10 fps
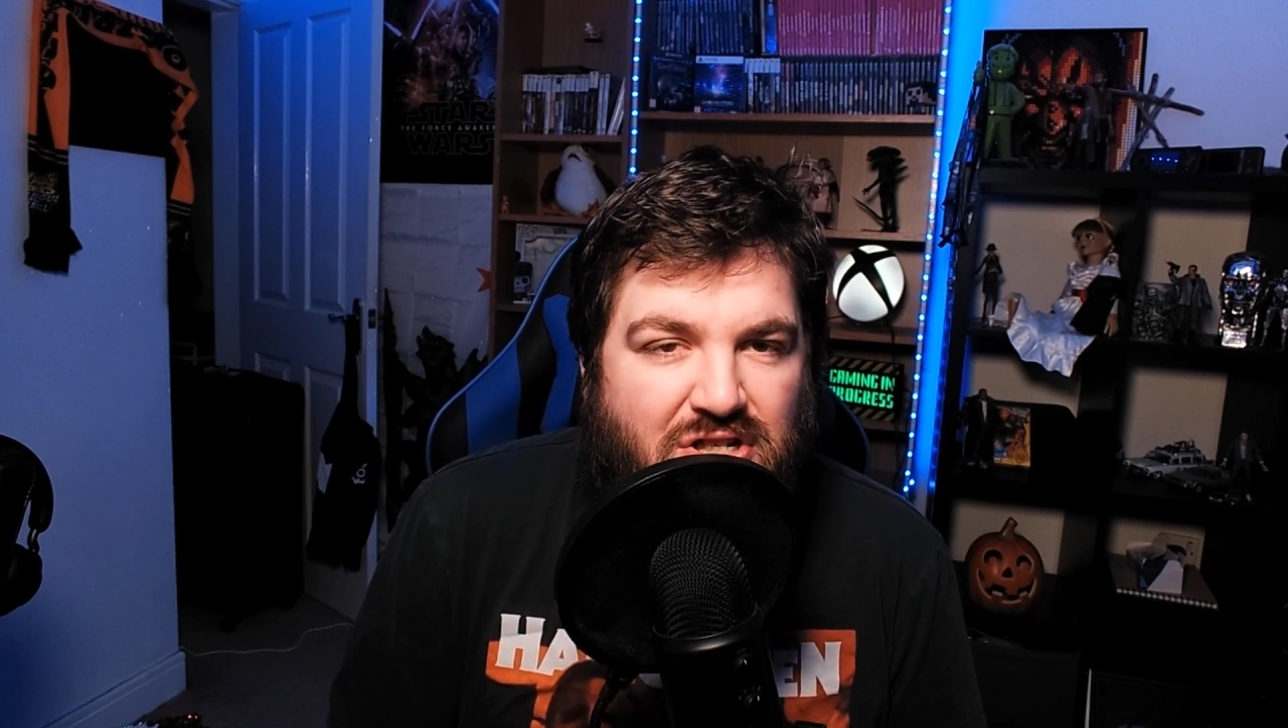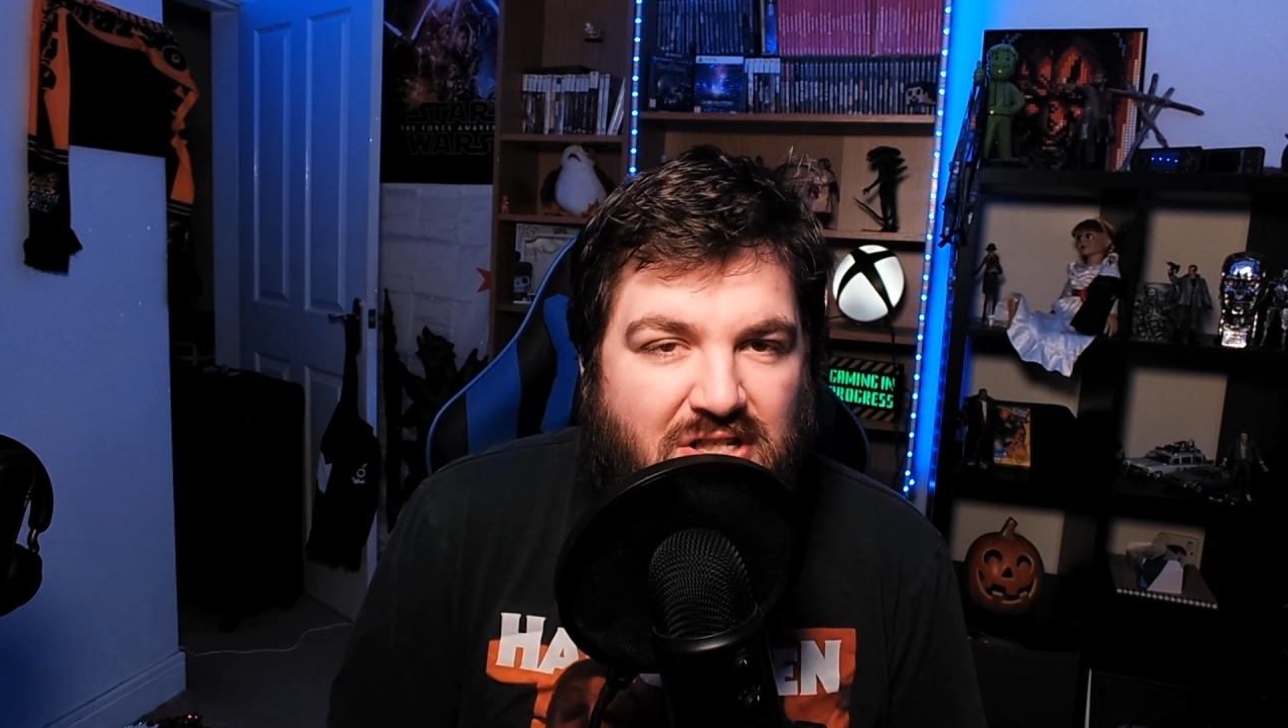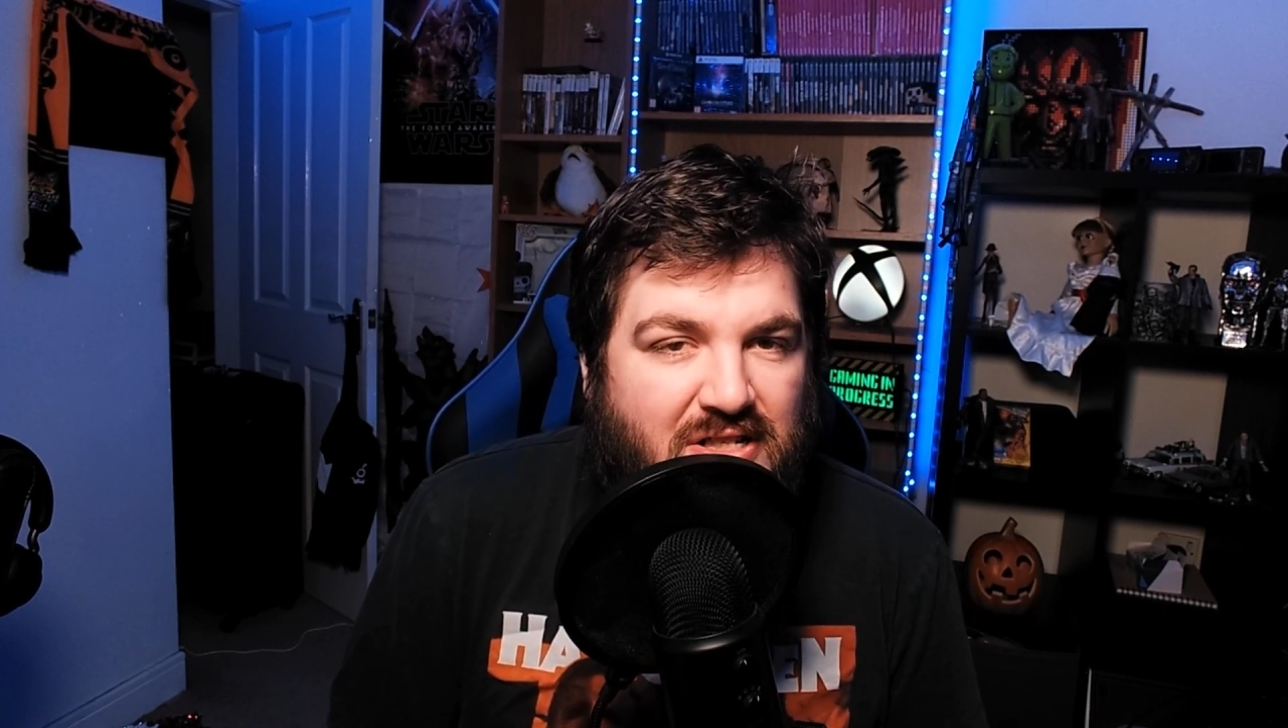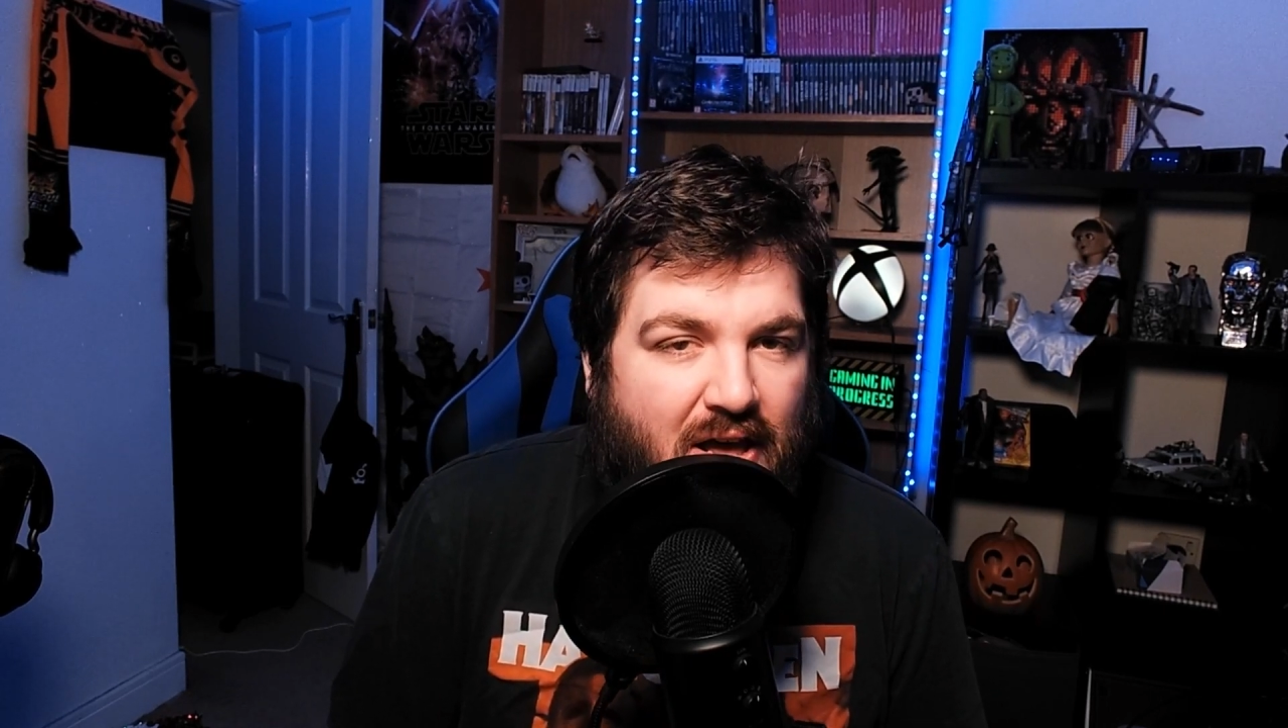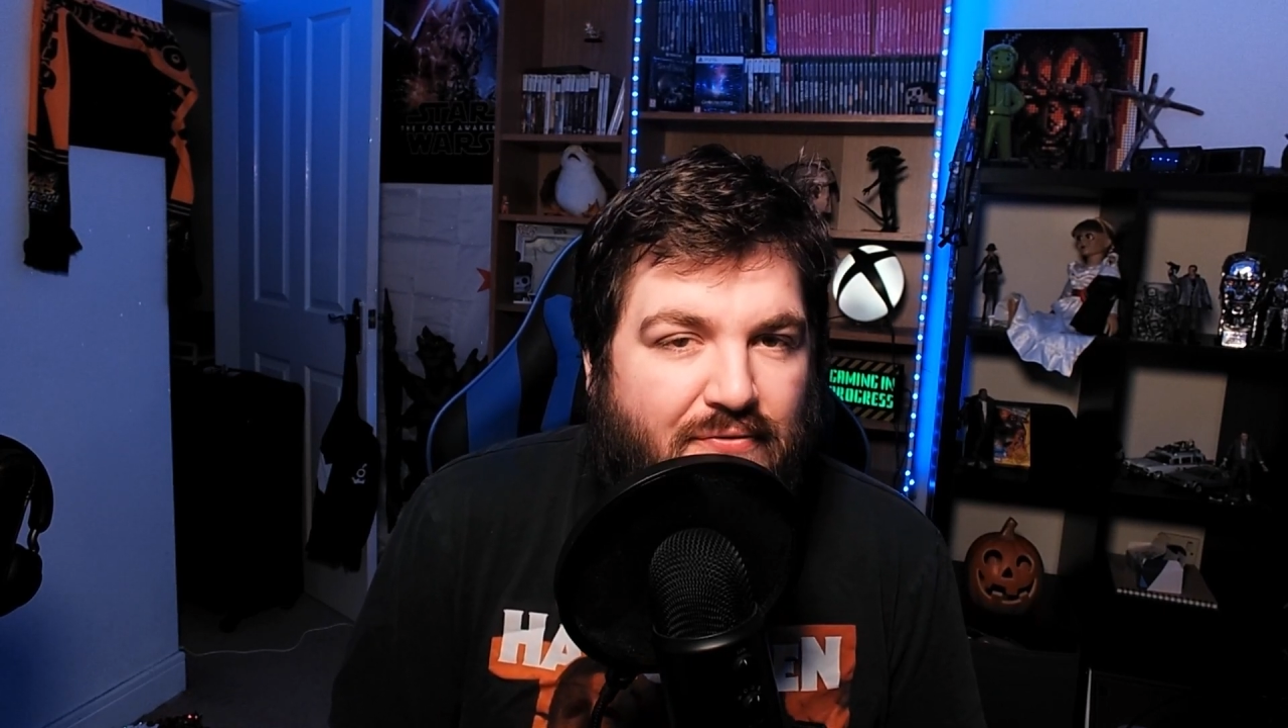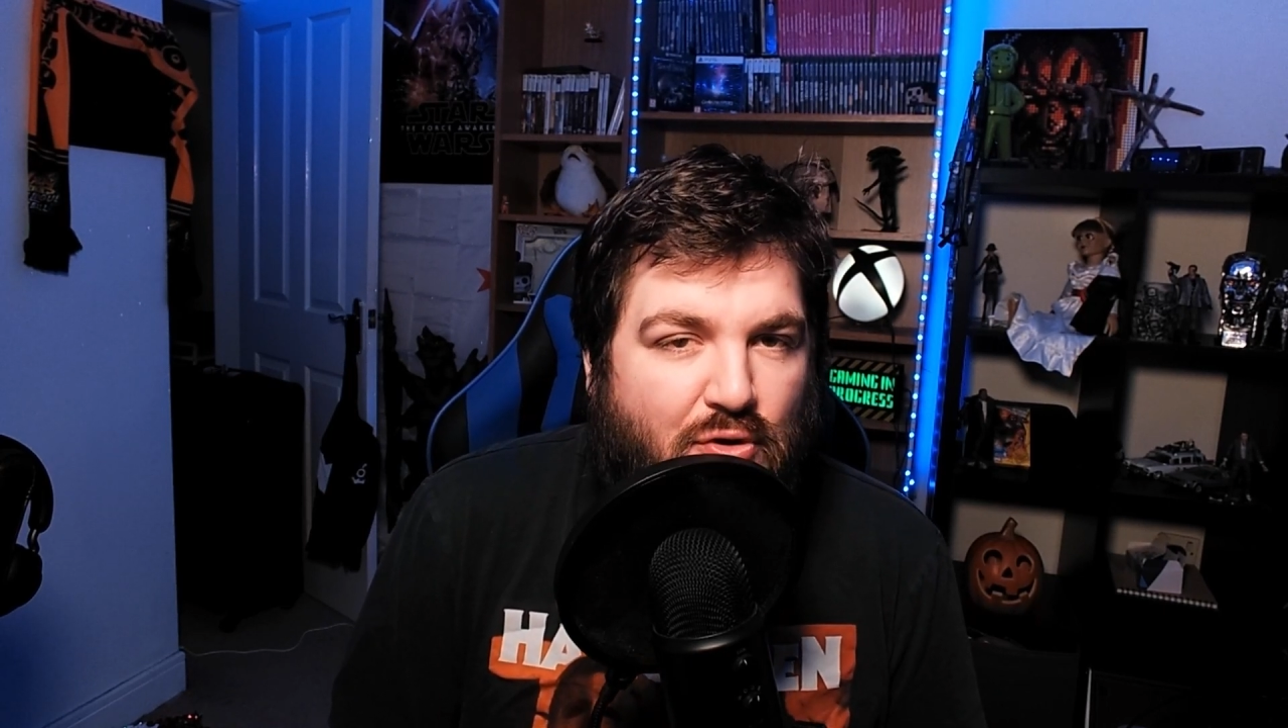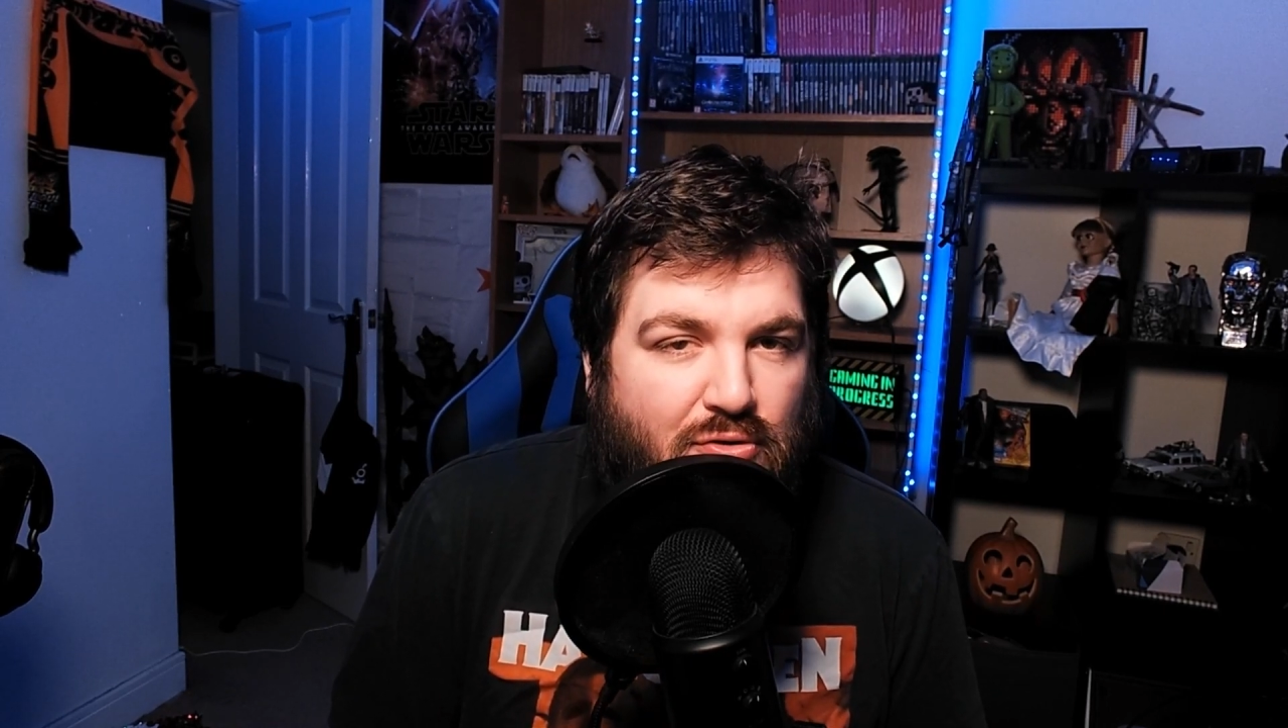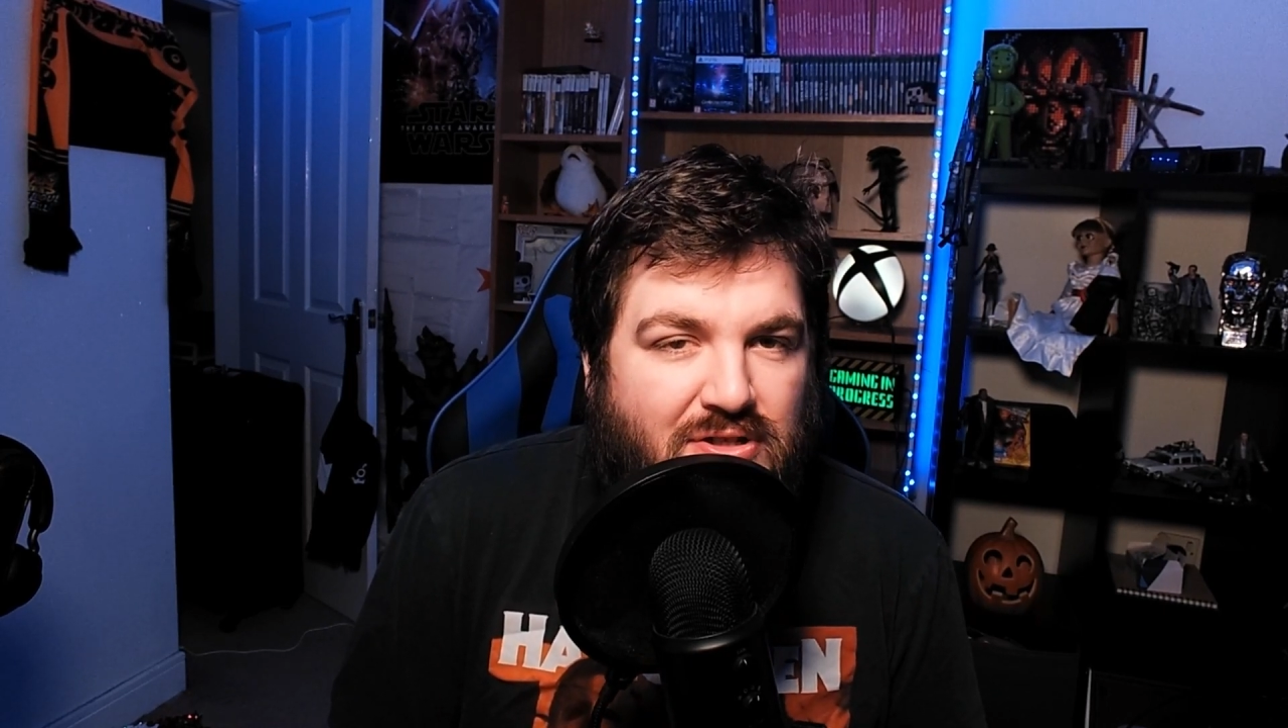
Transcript: deserve your